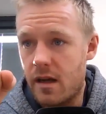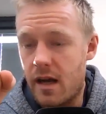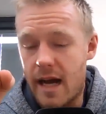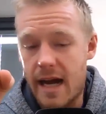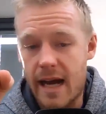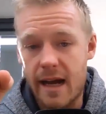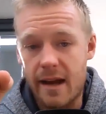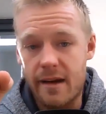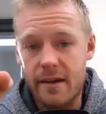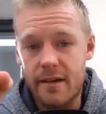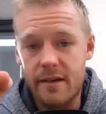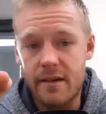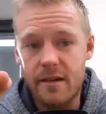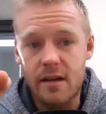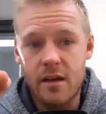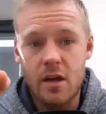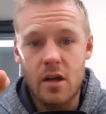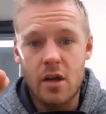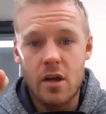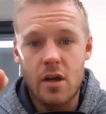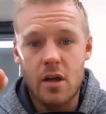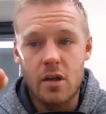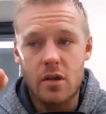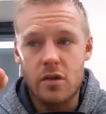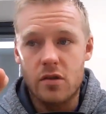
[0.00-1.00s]
And
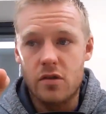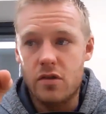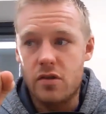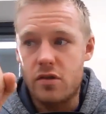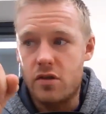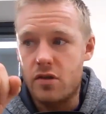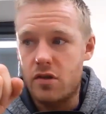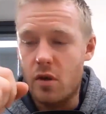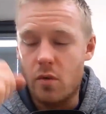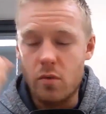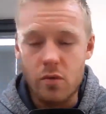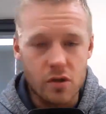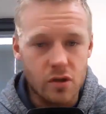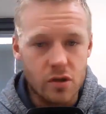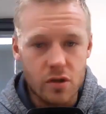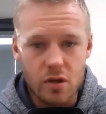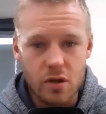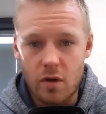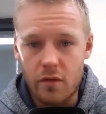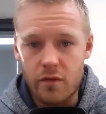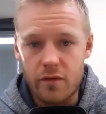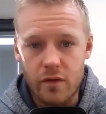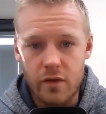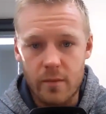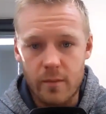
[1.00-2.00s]
don't just
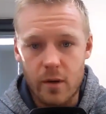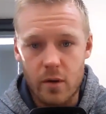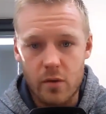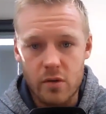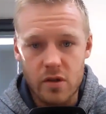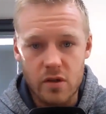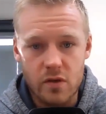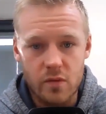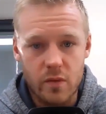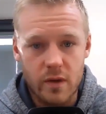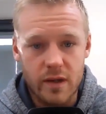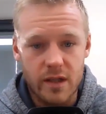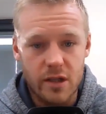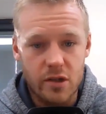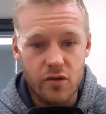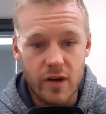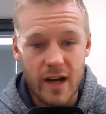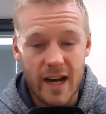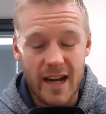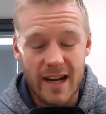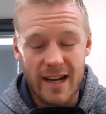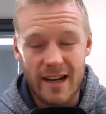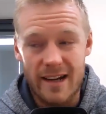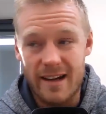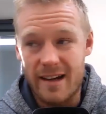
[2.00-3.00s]
go through the motions with your
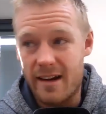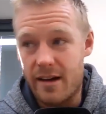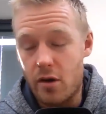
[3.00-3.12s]
training,